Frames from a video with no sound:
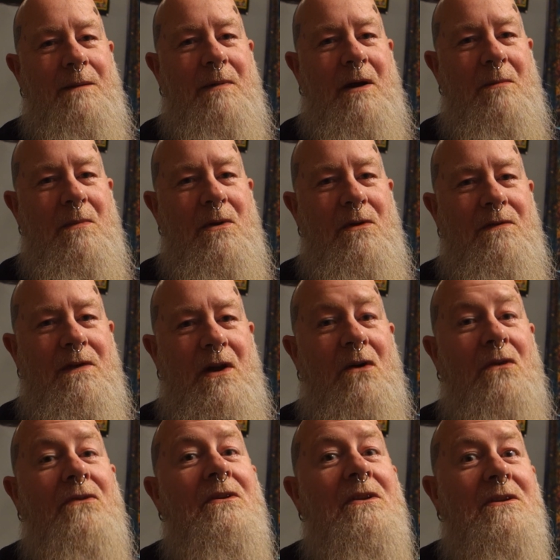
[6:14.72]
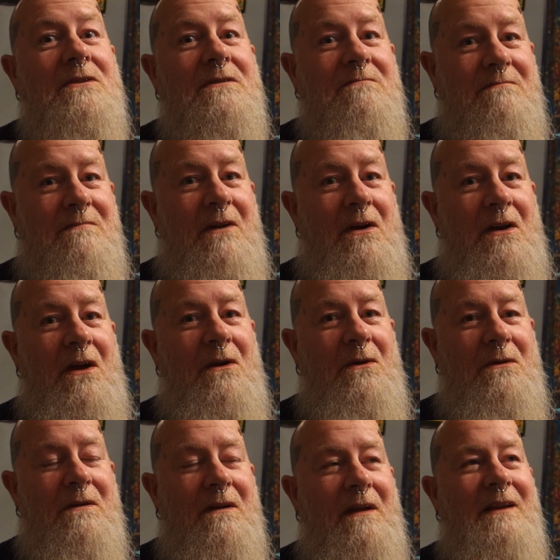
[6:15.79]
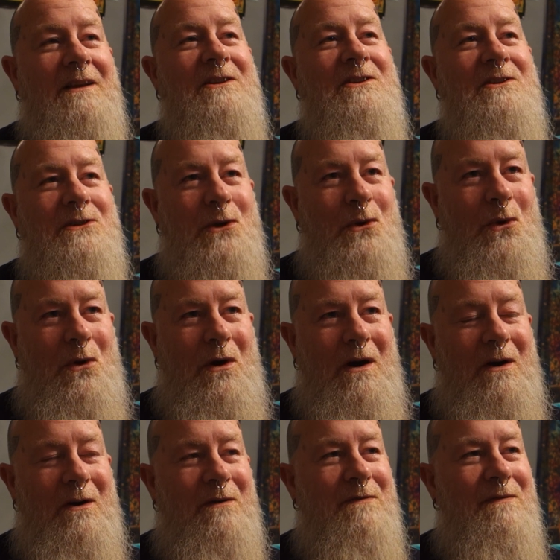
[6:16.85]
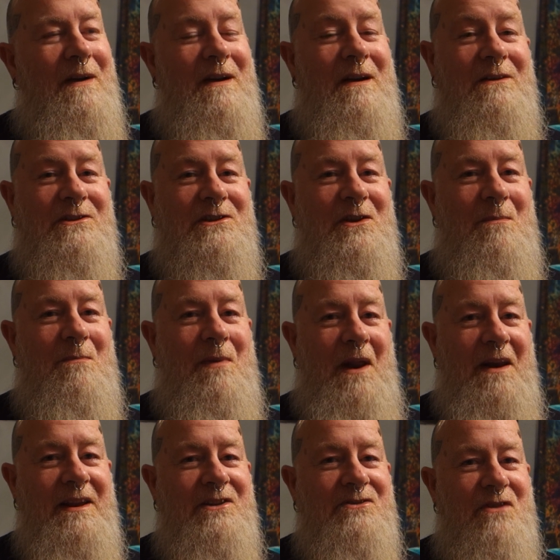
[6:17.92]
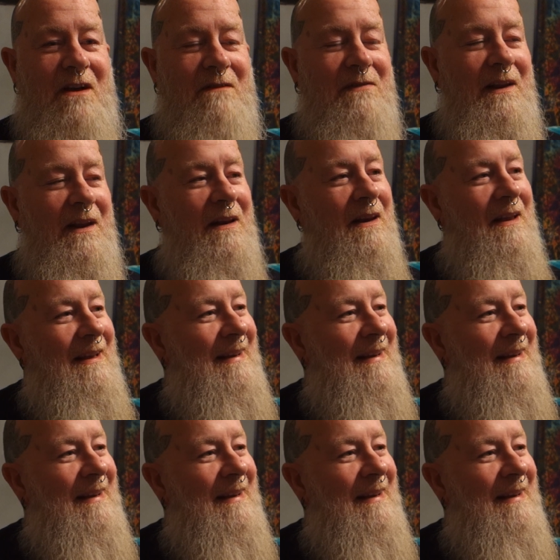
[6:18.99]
about moving on. I know, sort of. I can't stop bloody travelling.